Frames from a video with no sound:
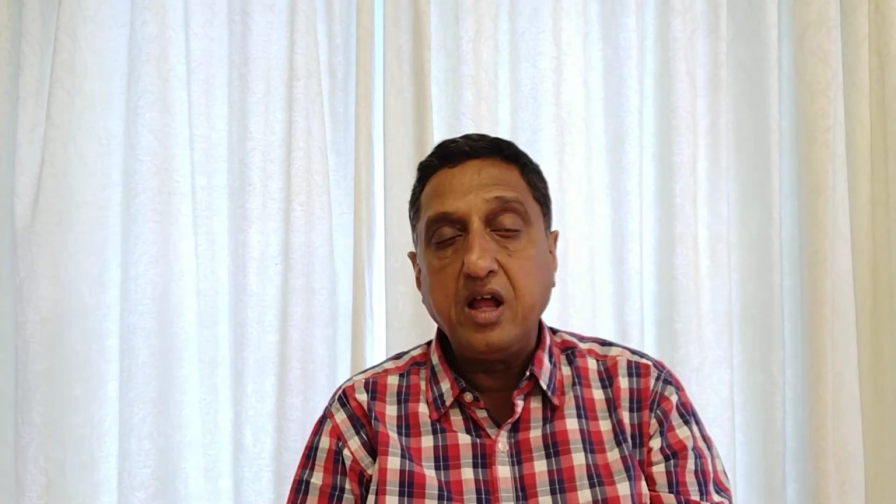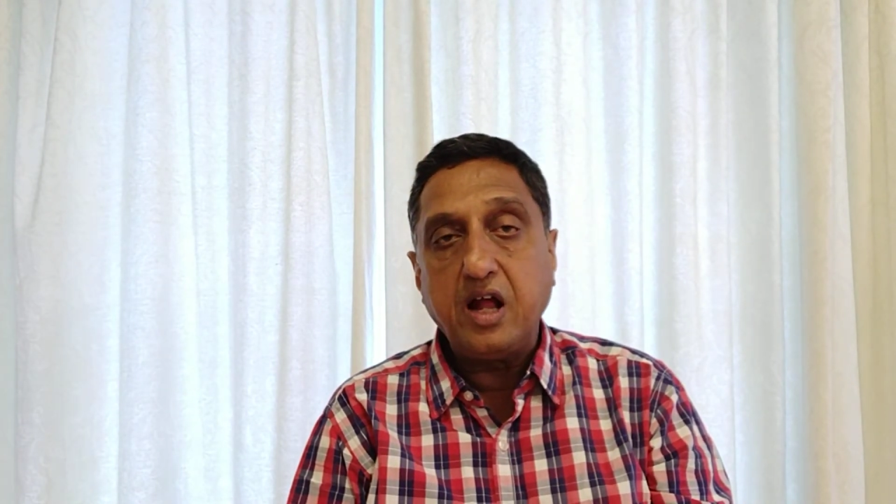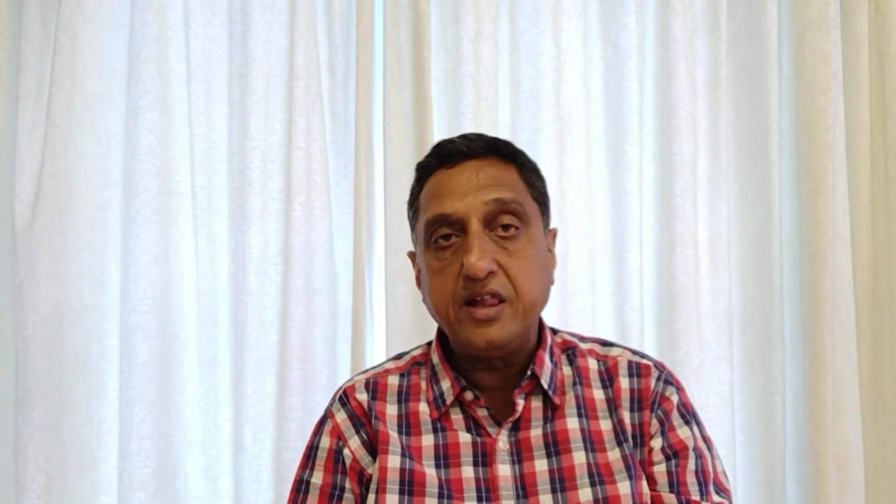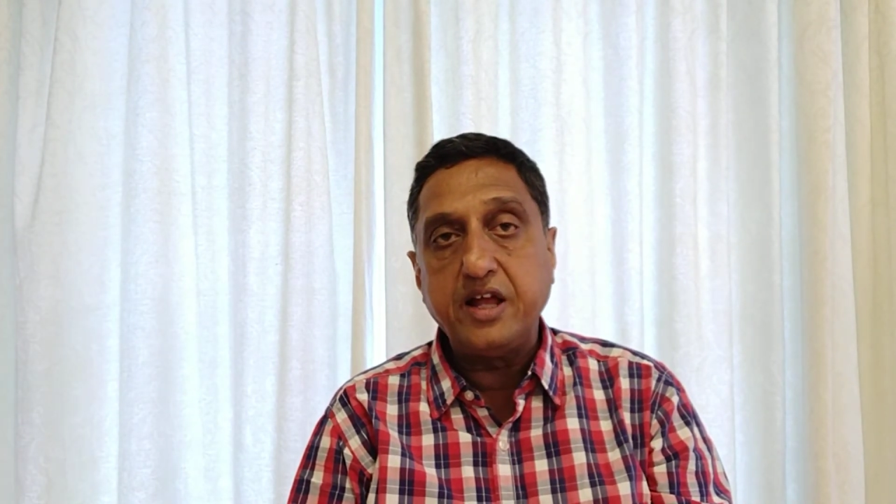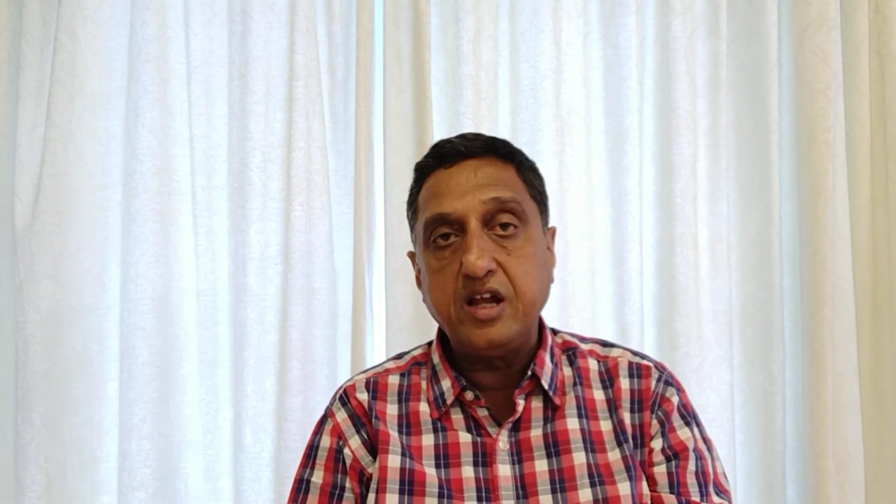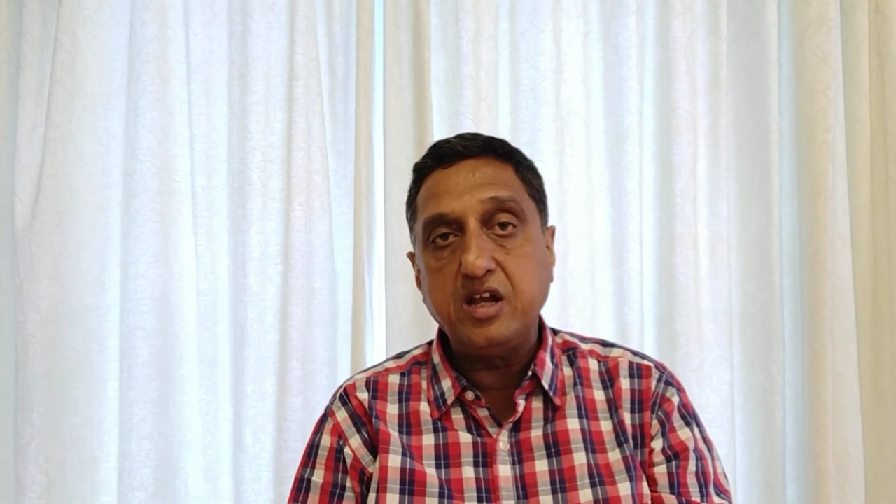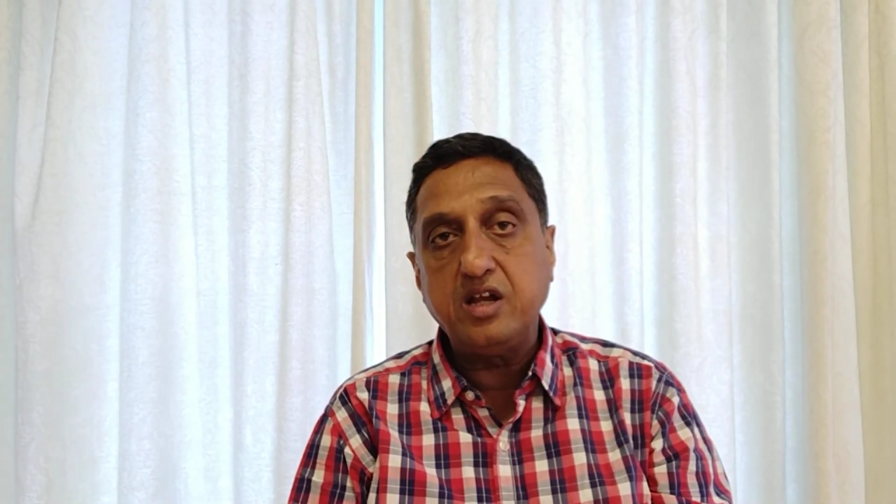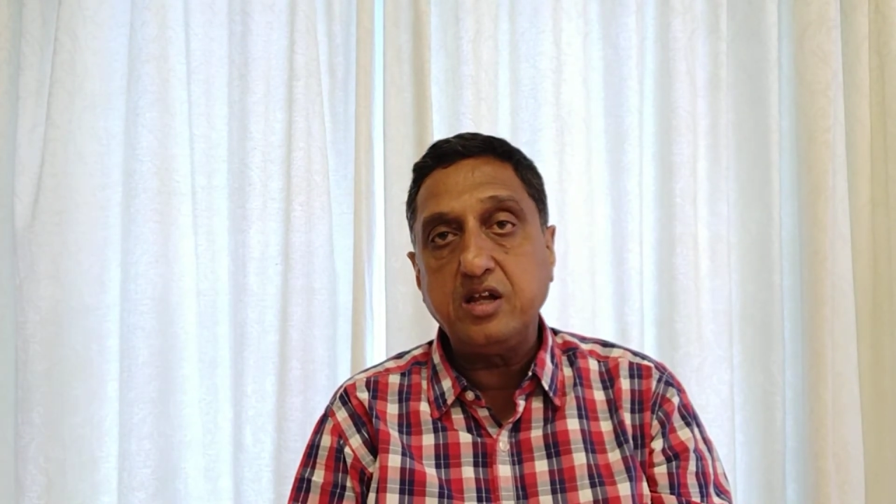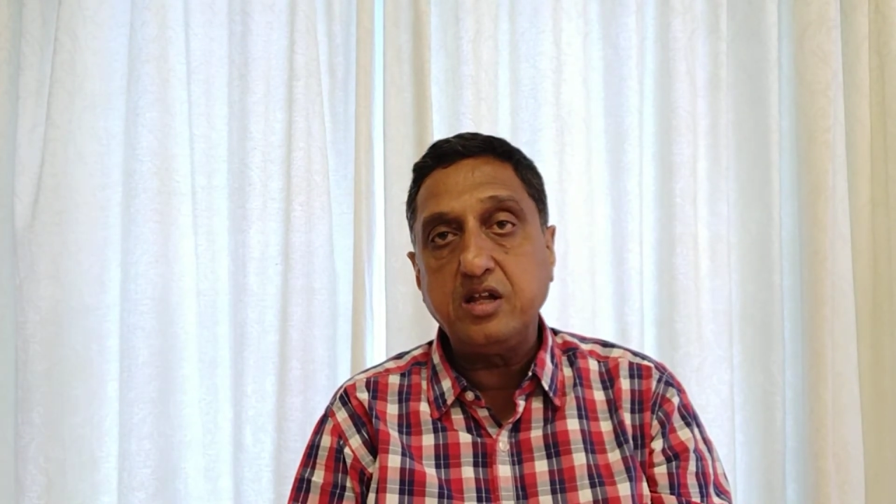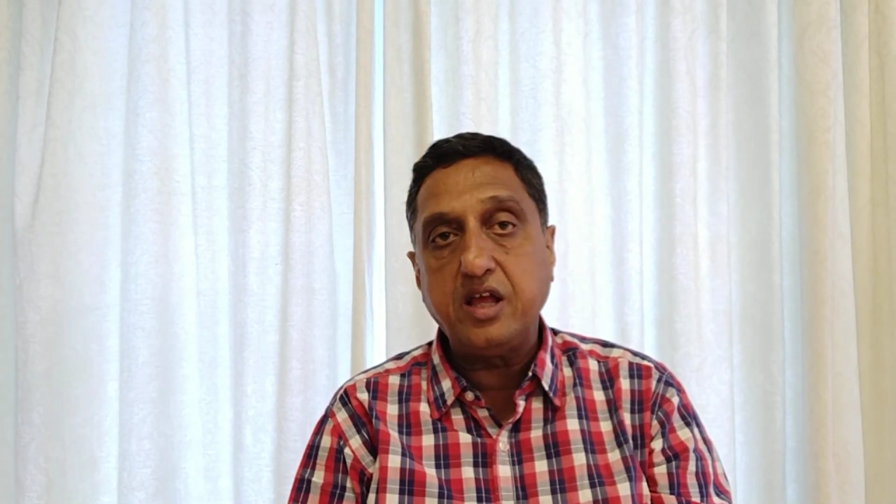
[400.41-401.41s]
and then
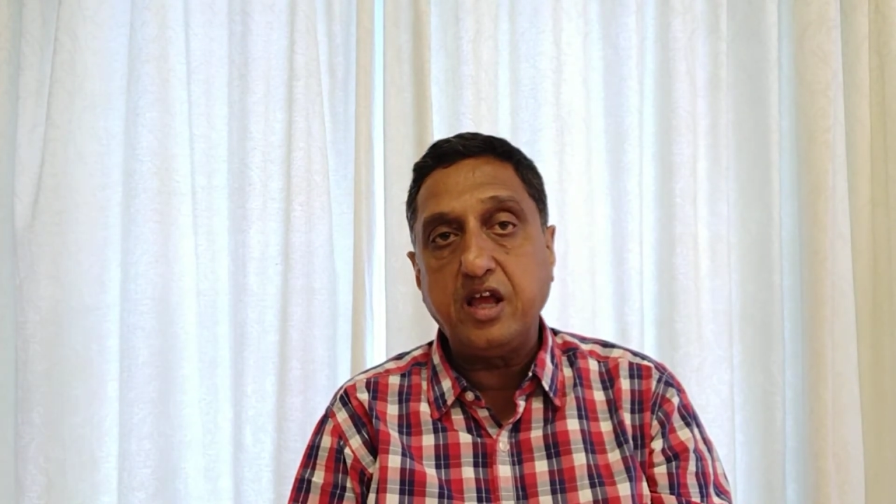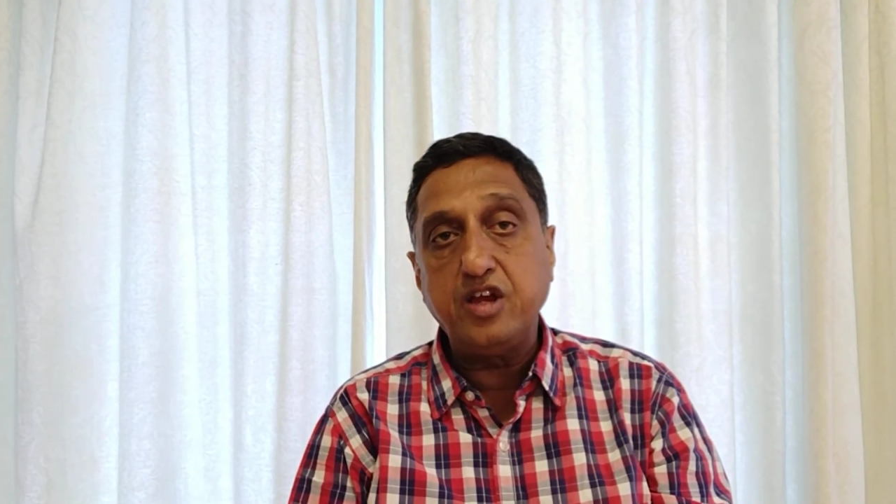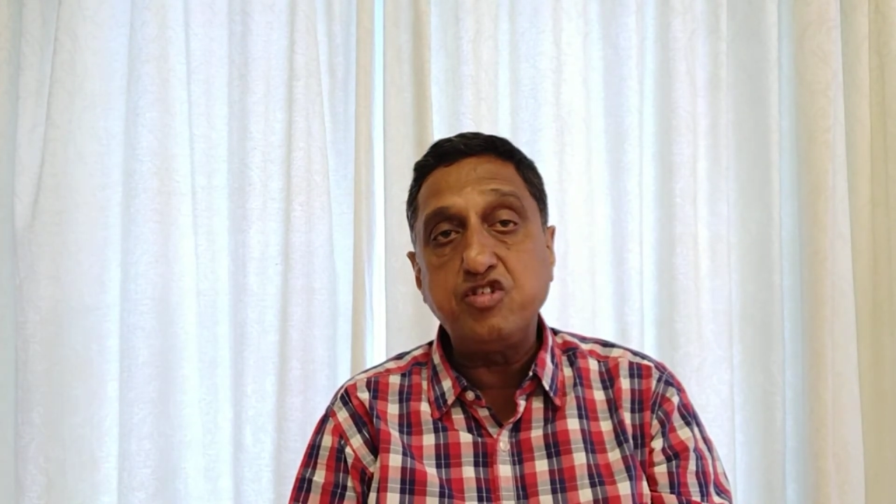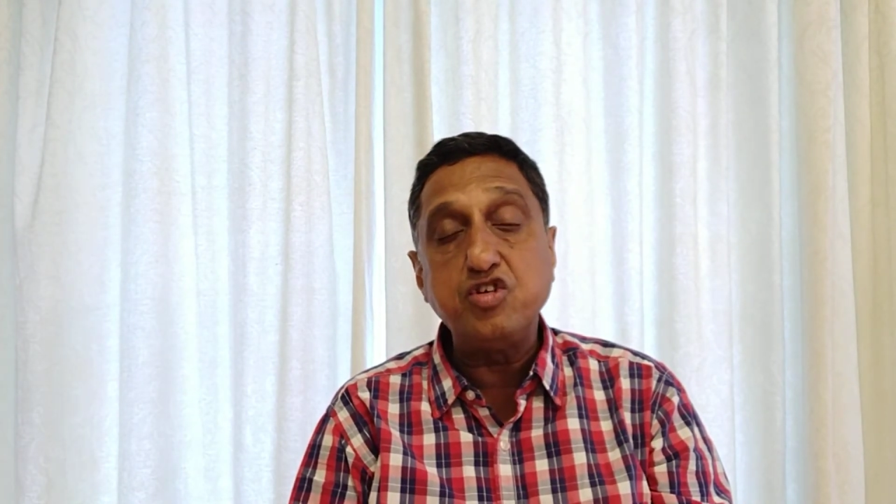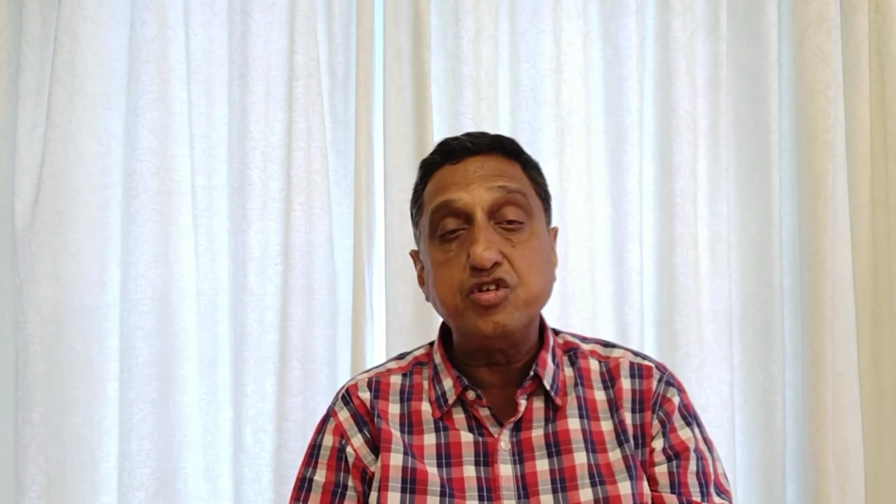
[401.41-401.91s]
they issue